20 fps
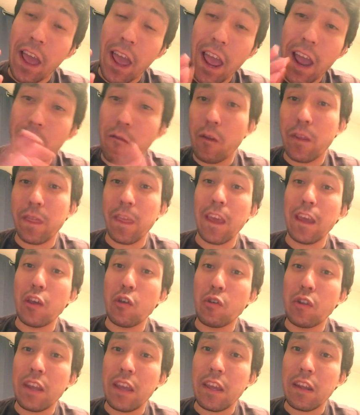everything you
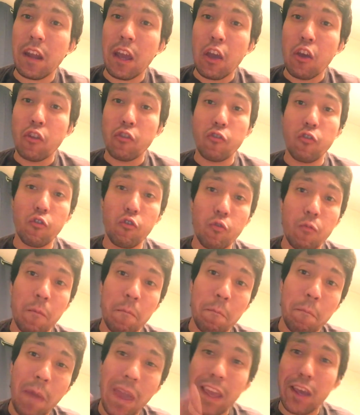need to
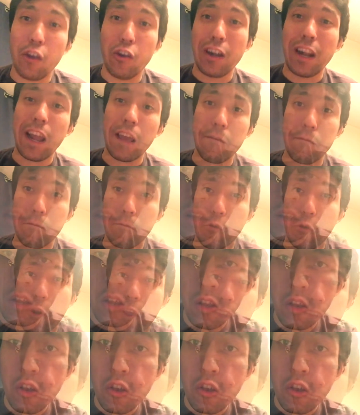make your life great.